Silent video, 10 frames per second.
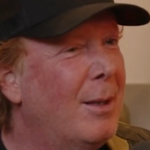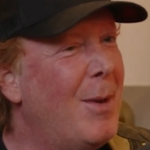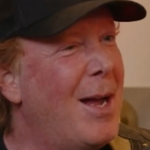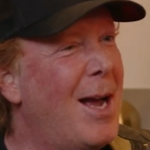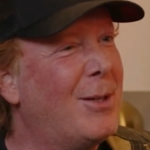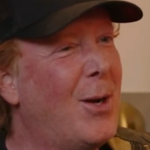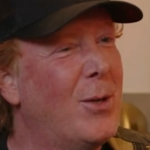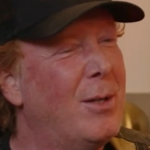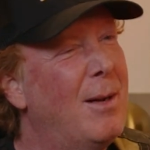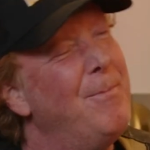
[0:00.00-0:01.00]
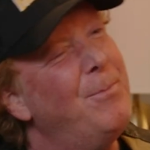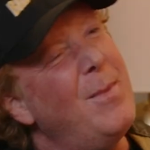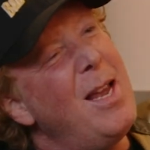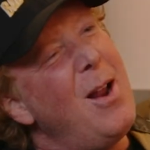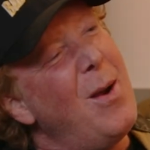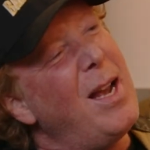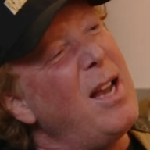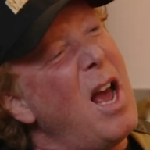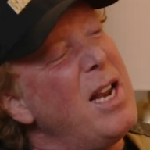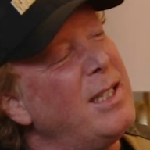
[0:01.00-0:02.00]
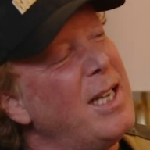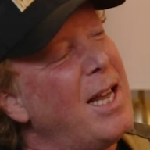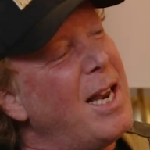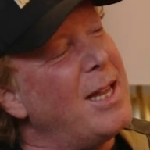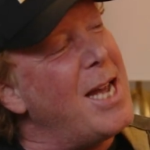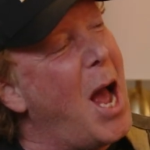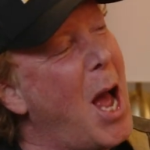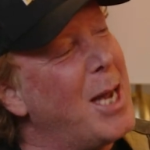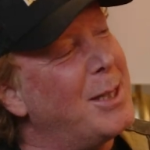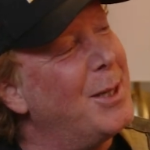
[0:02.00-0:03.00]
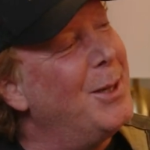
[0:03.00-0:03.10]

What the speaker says: And my ex goes, I can kind of see that in the eyes.